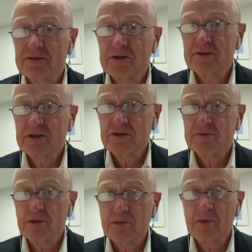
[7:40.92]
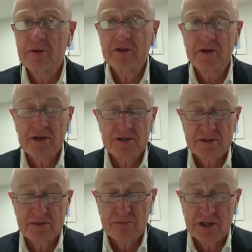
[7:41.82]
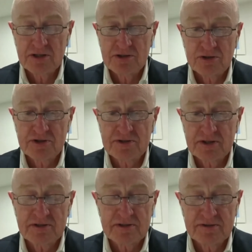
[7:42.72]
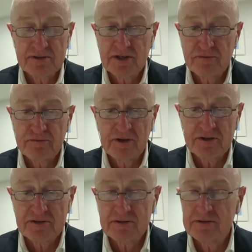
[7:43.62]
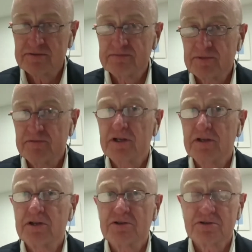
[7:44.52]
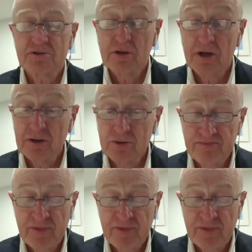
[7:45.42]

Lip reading: I think it's probably the case in many jurisdictions that inflation is, if anything, too low.